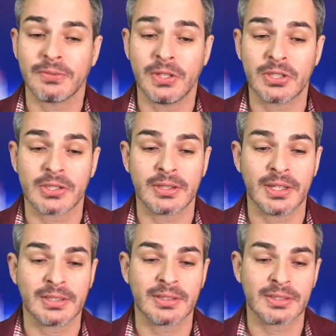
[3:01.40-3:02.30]
features that
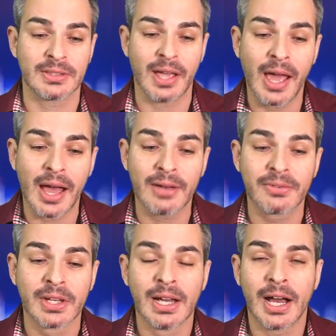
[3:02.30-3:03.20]
Tesla doesn't have.
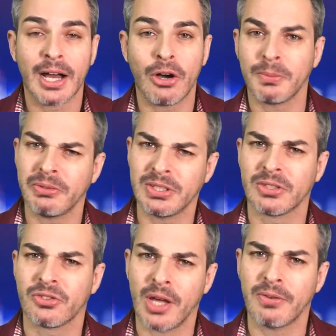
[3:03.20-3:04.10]
Uh, on my recent
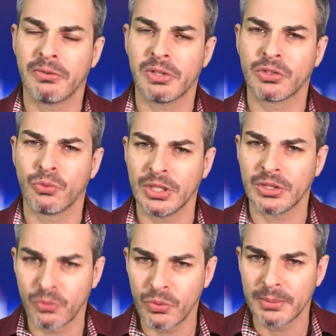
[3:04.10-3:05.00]
drive of a
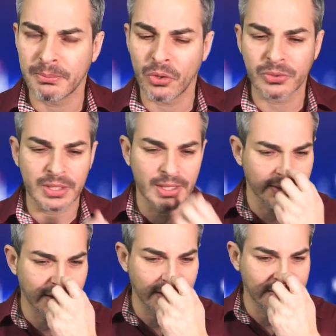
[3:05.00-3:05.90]
2020 Bolt uh,
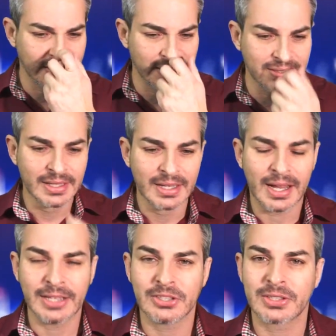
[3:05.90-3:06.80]
that I did,
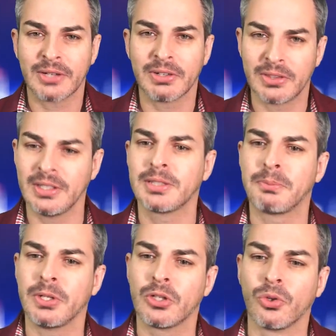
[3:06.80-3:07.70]
I discovered this
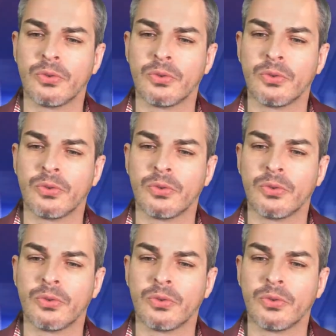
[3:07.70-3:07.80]
pretty cool